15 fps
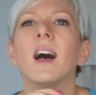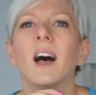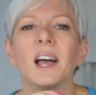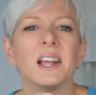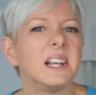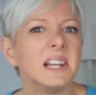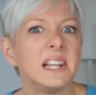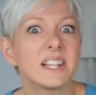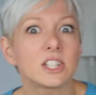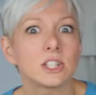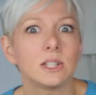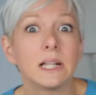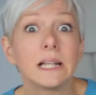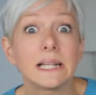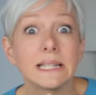a
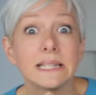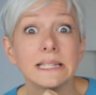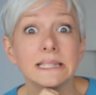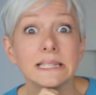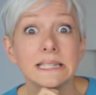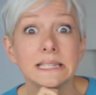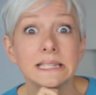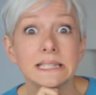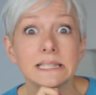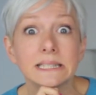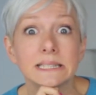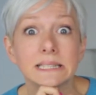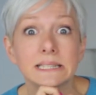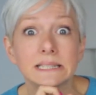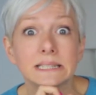little
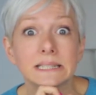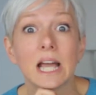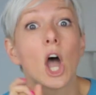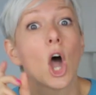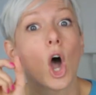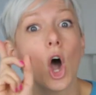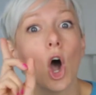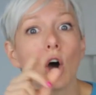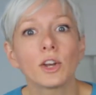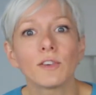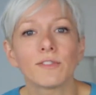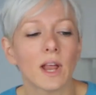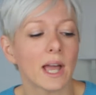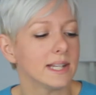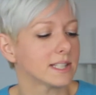incident. On a
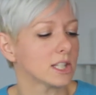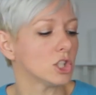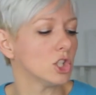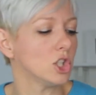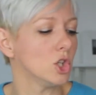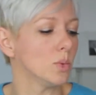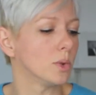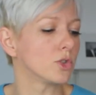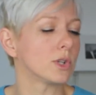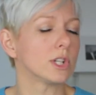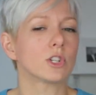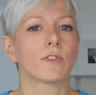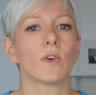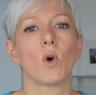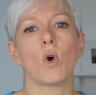flight, you would
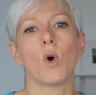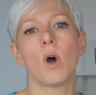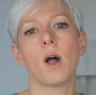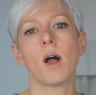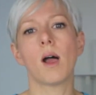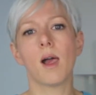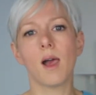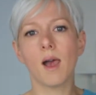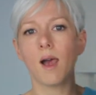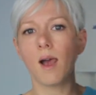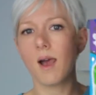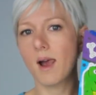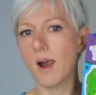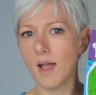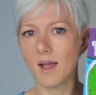reach for
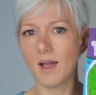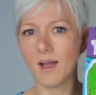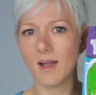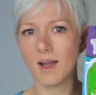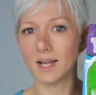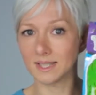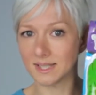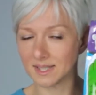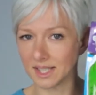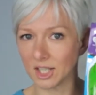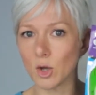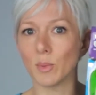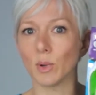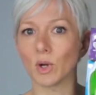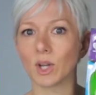a
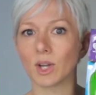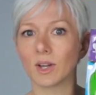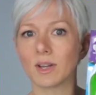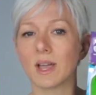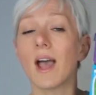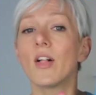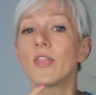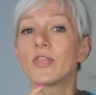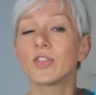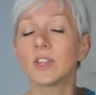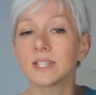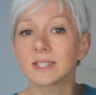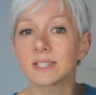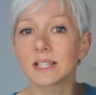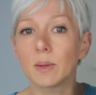sticker book.
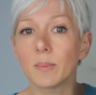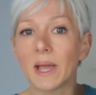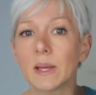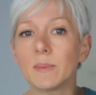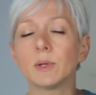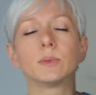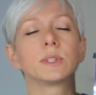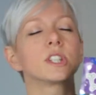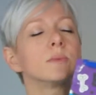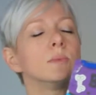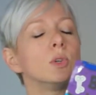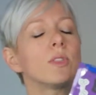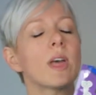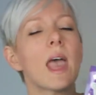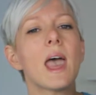This little baby will
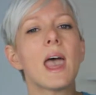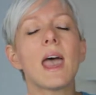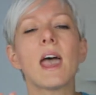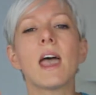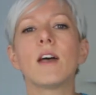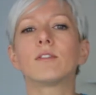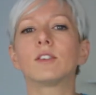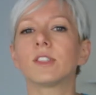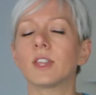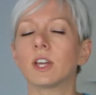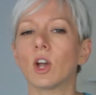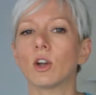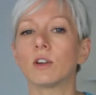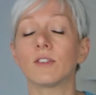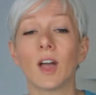smooth everything
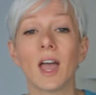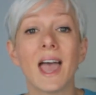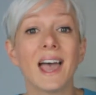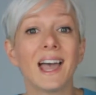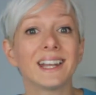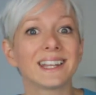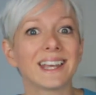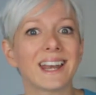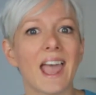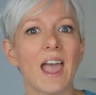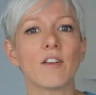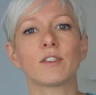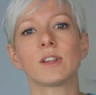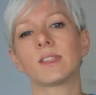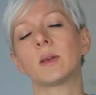over and get
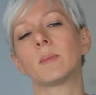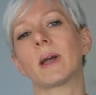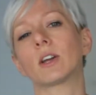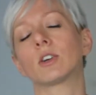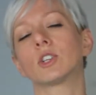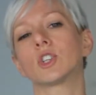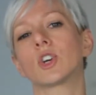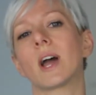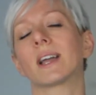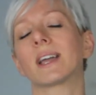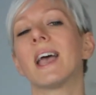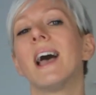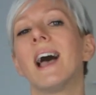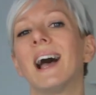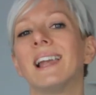everything back on track,
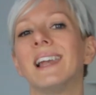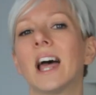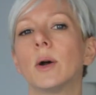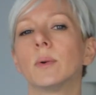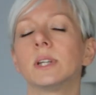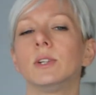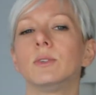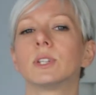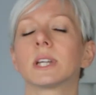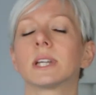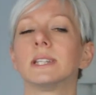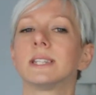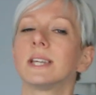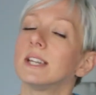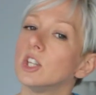allowing you to
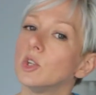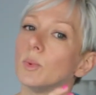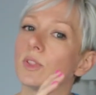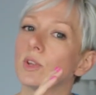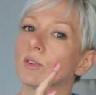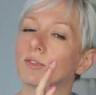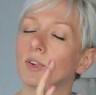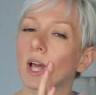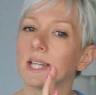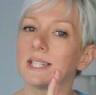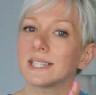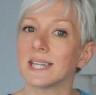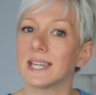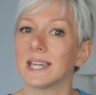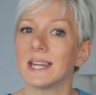continue with your flight
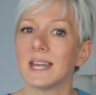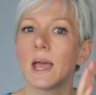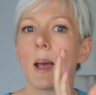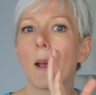in